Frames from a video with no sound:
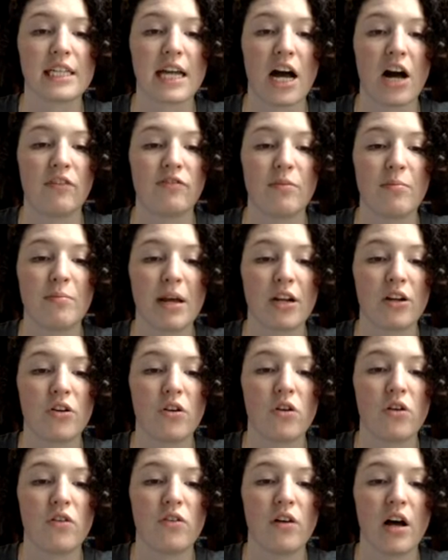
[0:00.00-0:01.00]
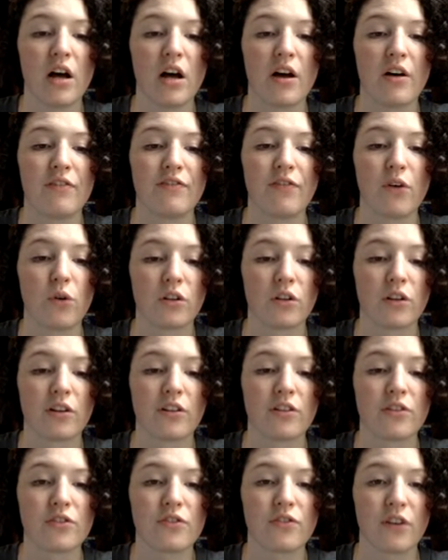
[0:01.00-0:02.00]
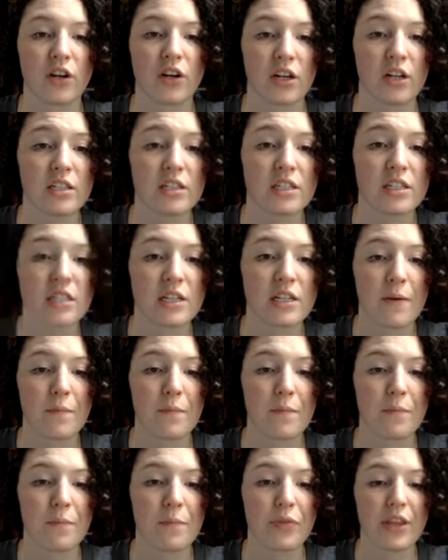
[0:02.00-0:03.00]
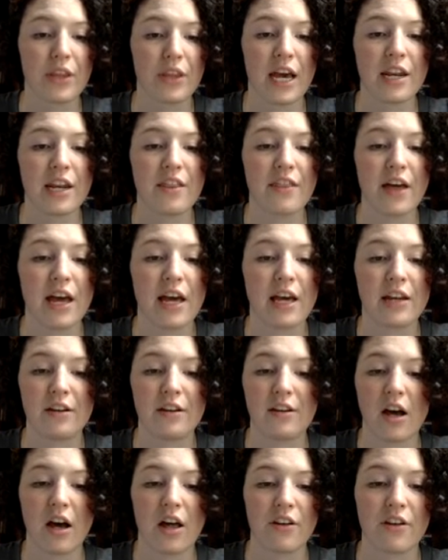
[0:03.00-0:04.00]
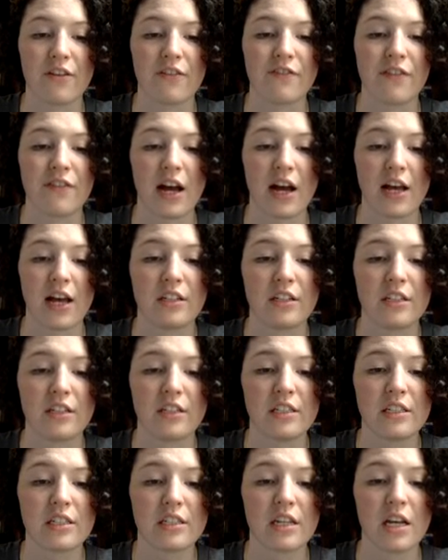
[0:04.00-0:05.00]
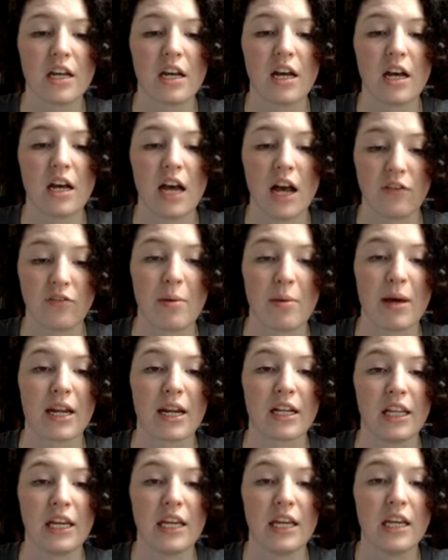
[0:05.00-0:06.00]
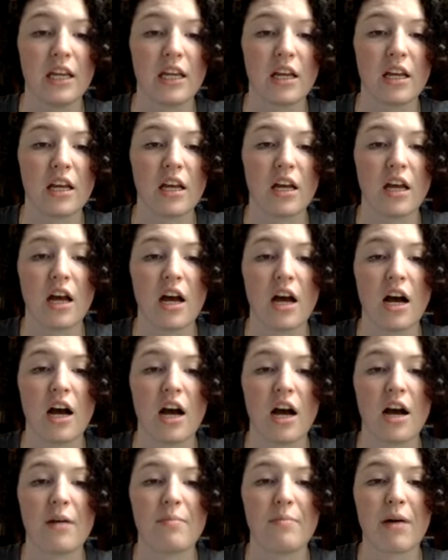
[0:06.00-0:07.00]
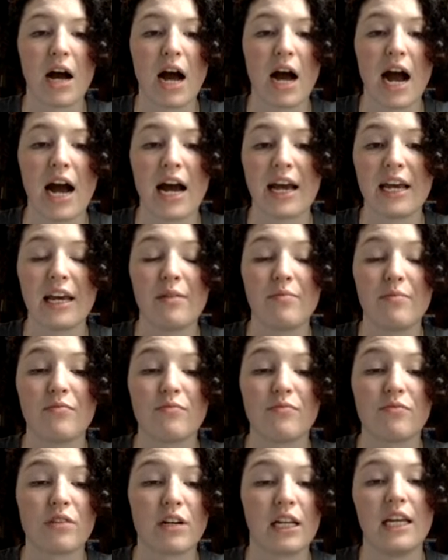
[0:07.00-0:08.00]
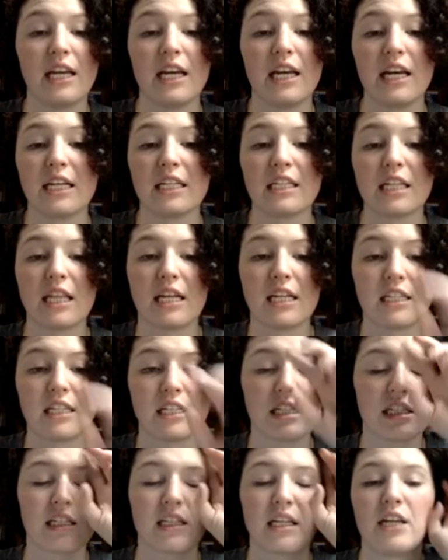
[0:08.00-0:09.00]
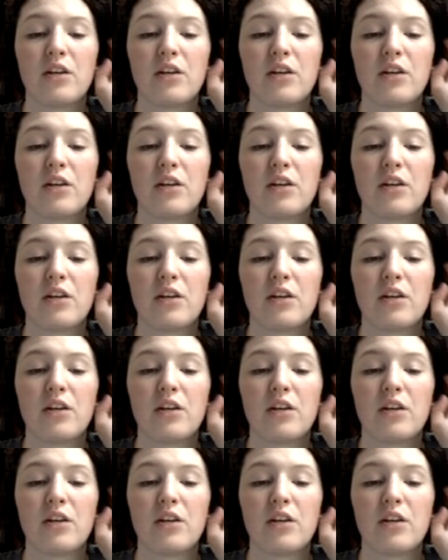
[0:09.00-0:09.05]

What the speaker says: alphabetical folders first, and then other files alphabetically. I am really into this and